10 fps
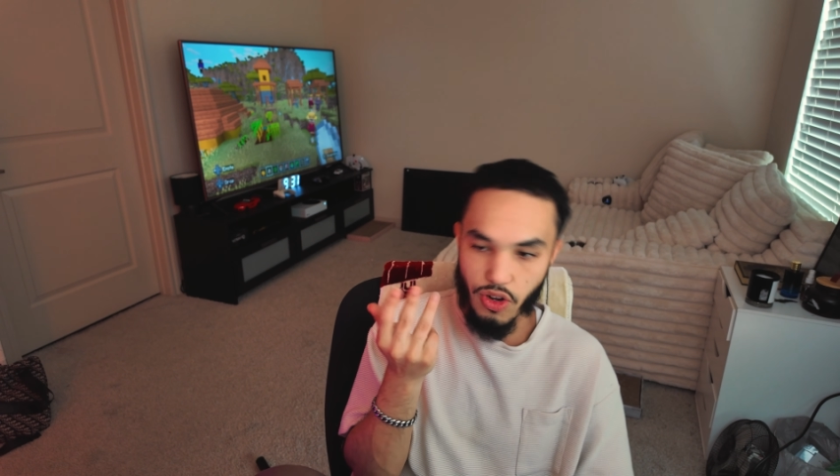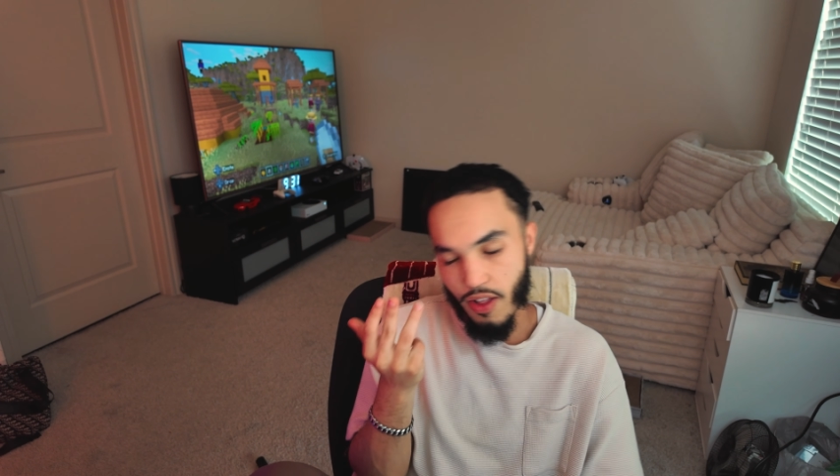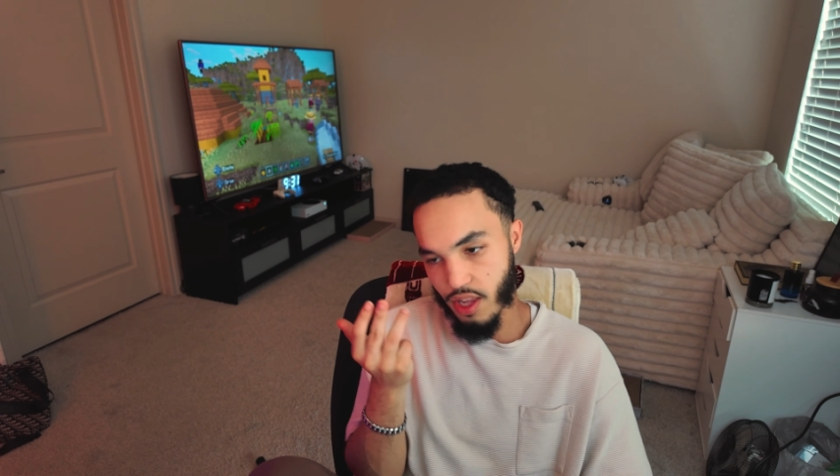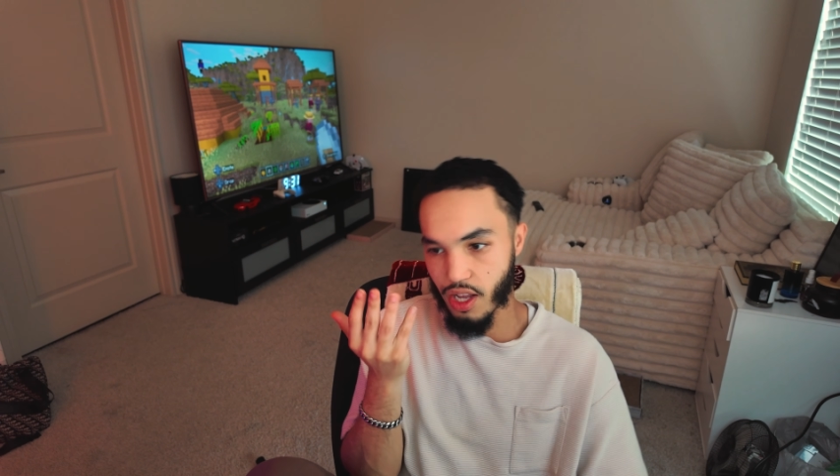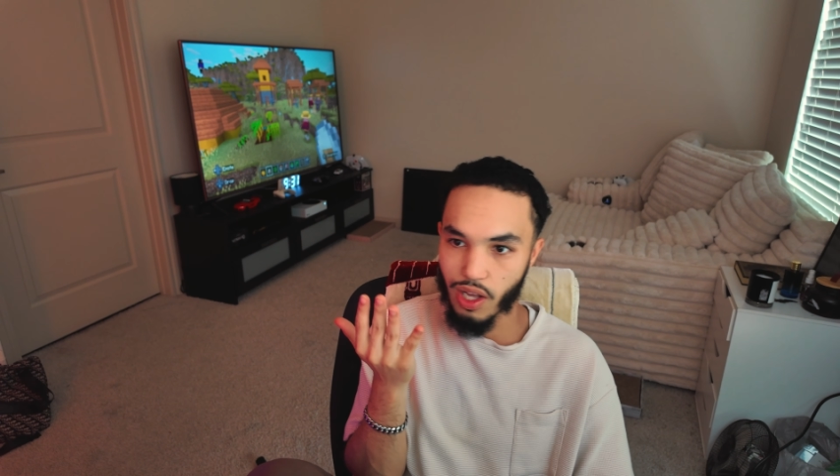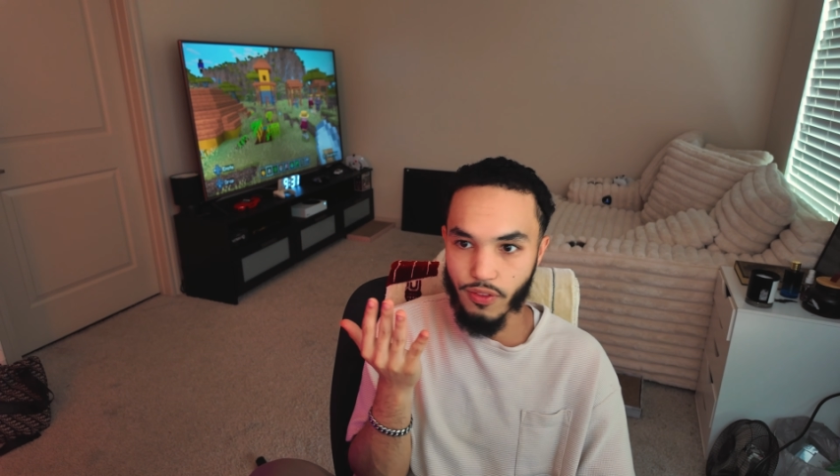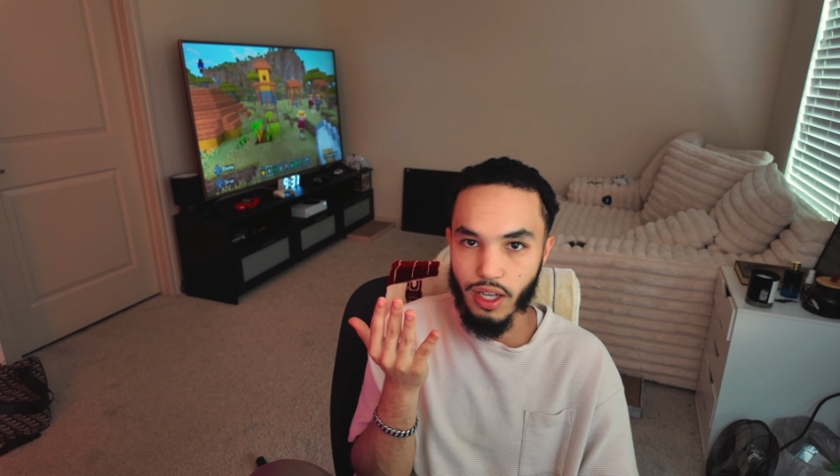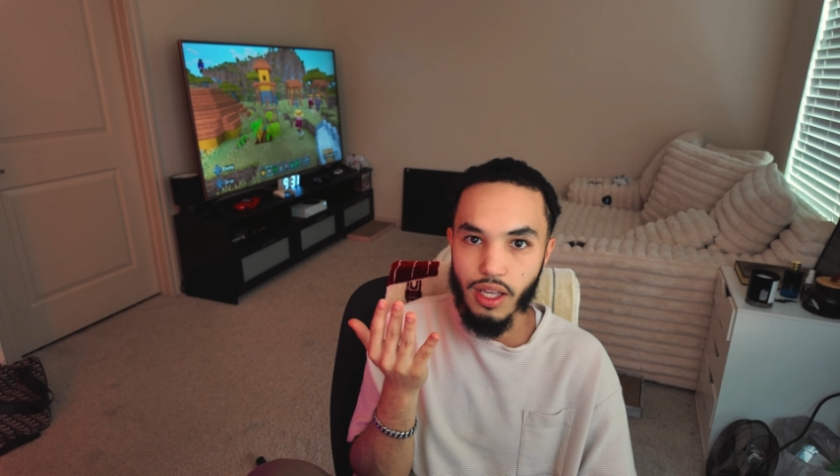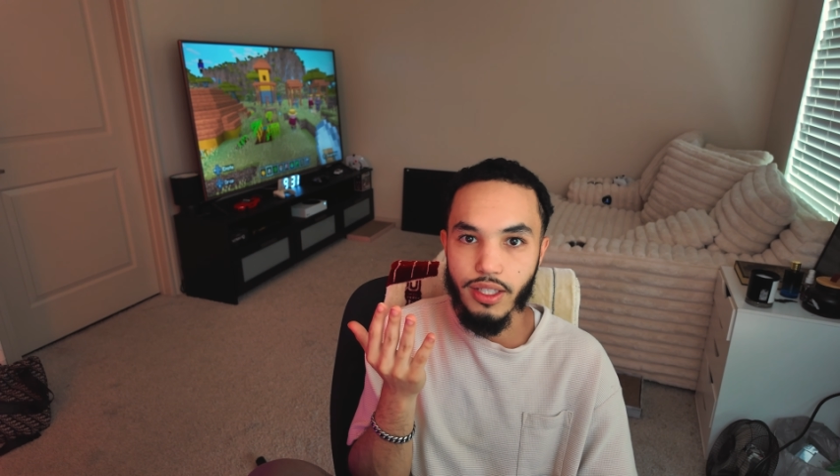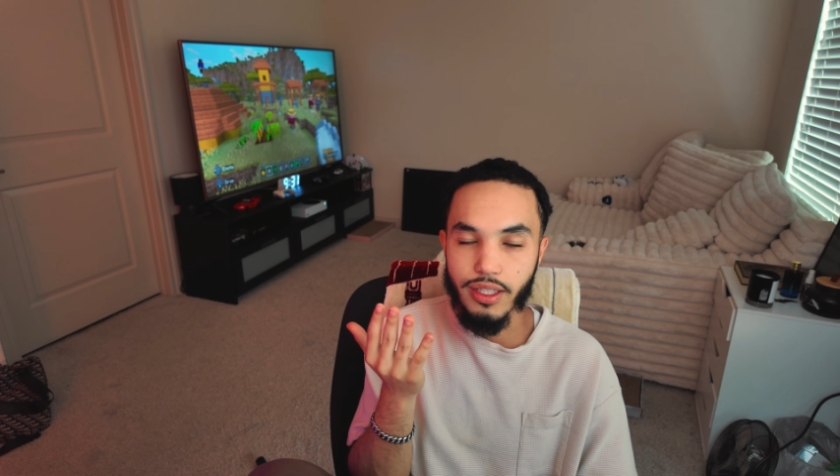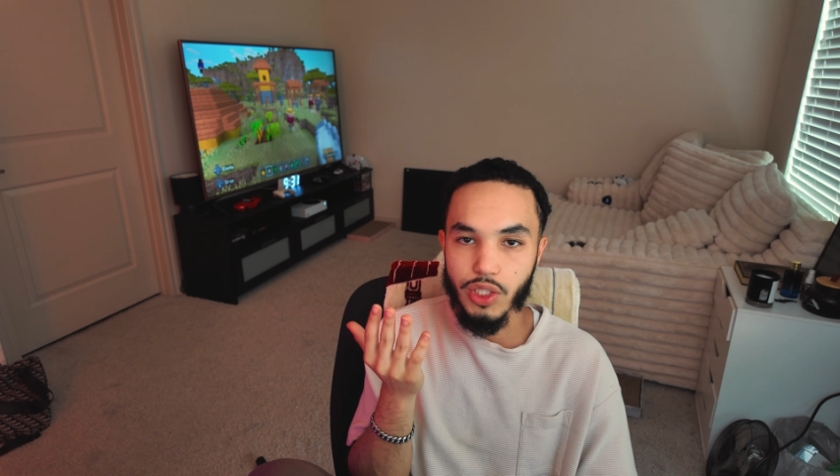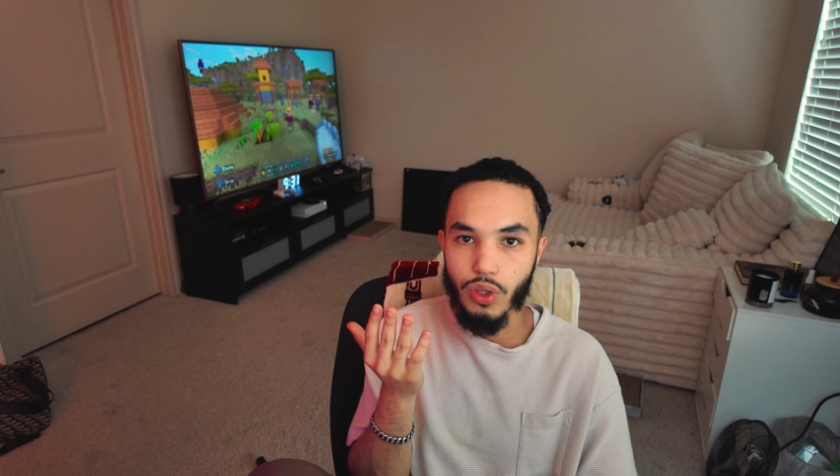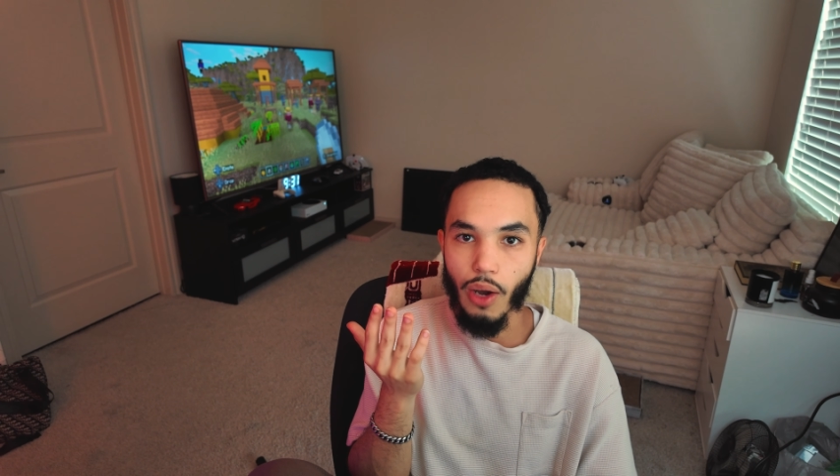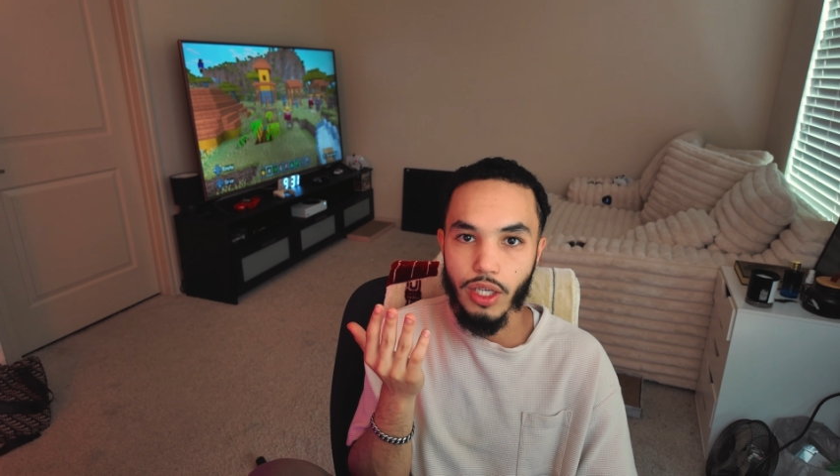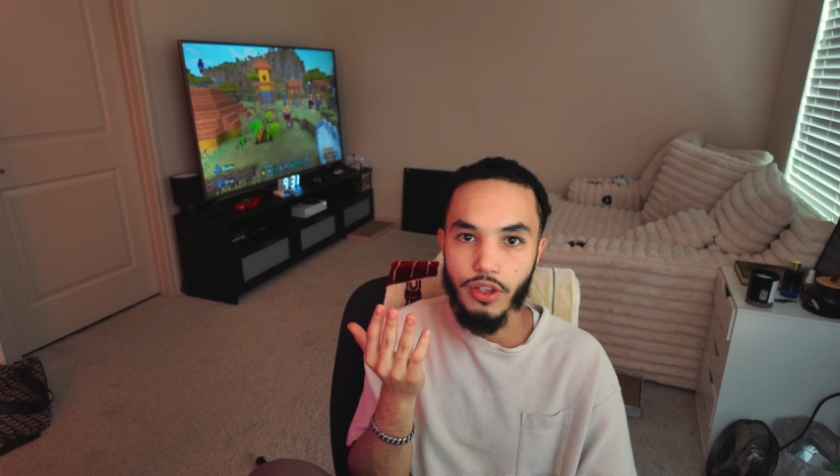I don't have this. I don't have that. And then guess
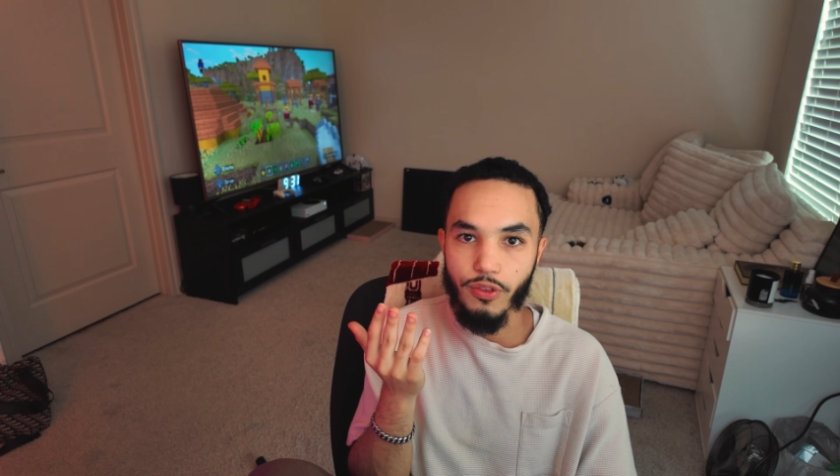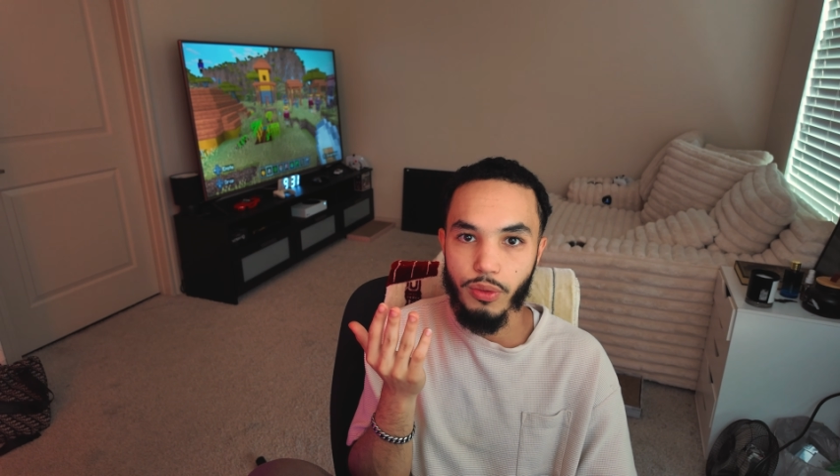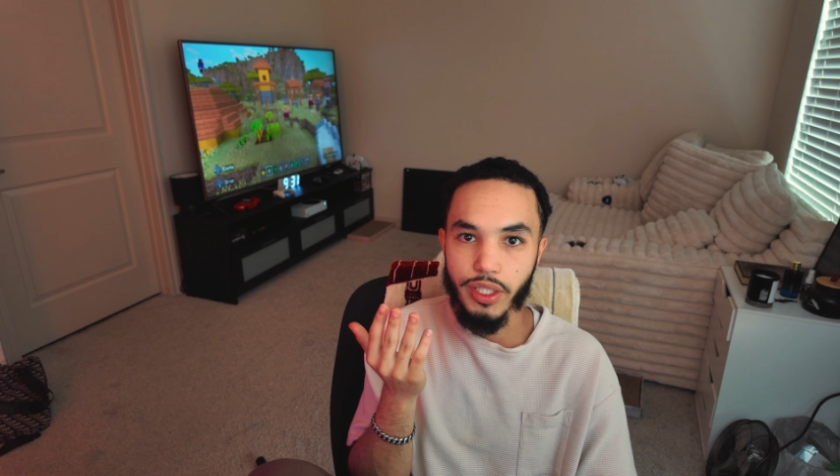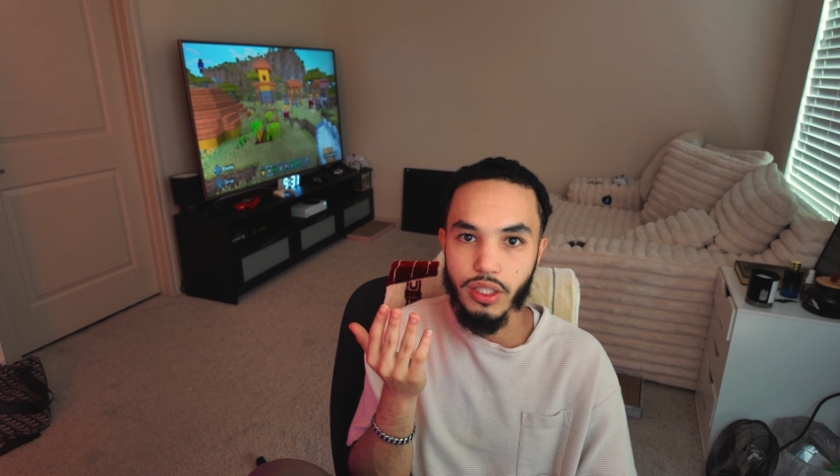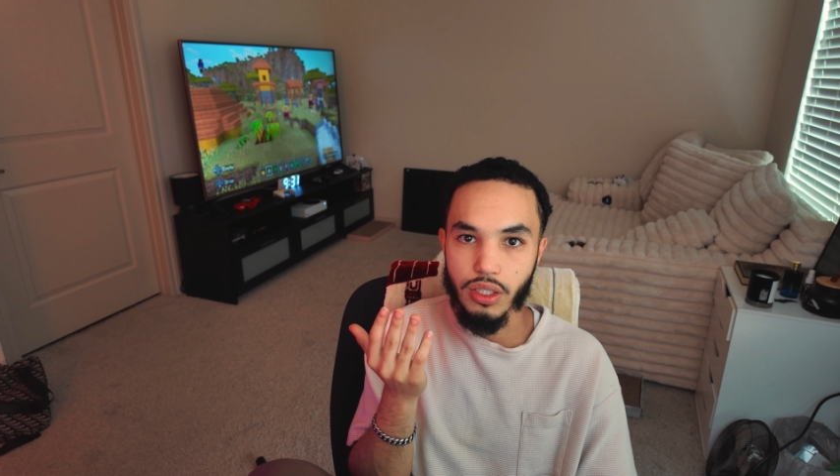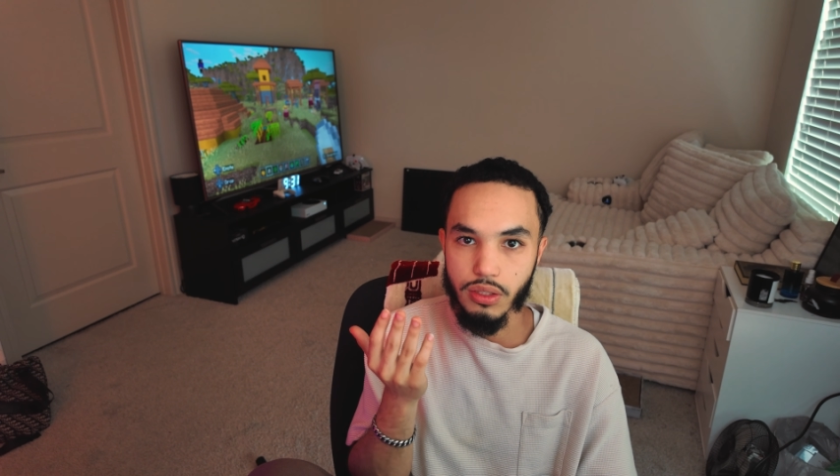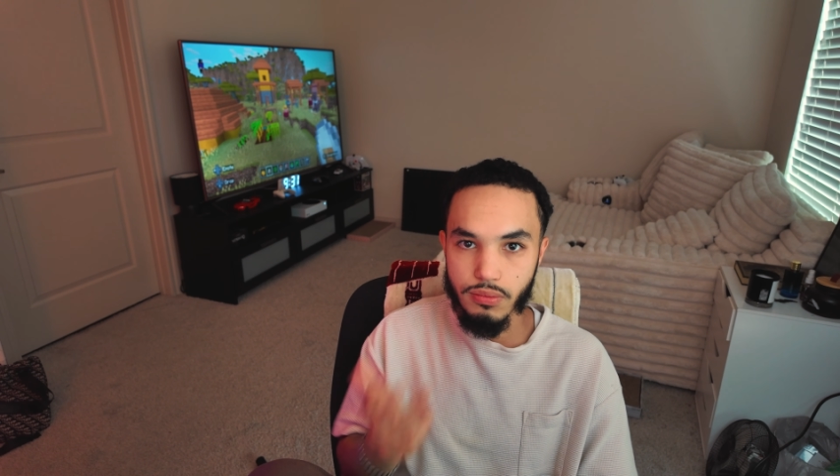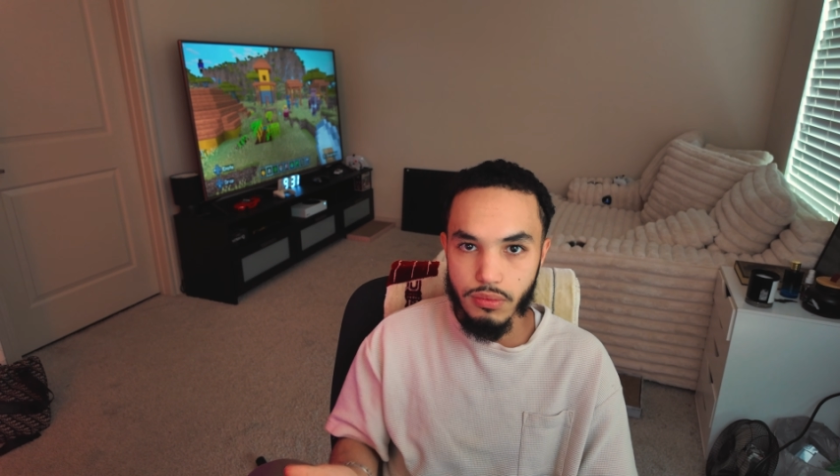what? I would have never been here.